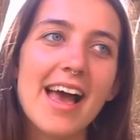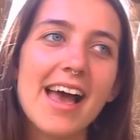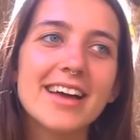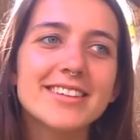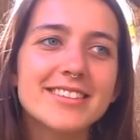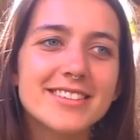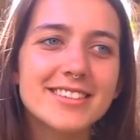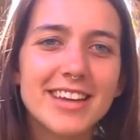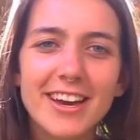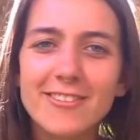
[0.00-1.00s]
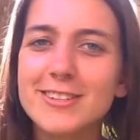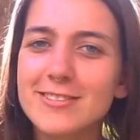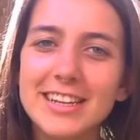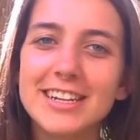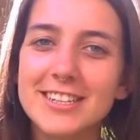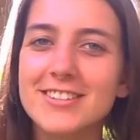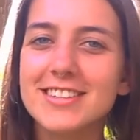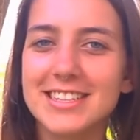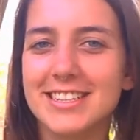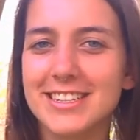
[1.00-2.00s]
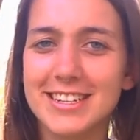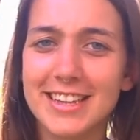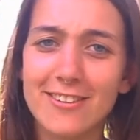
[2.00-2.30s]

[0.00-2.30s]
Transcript: And yeah, it was really interesting to see that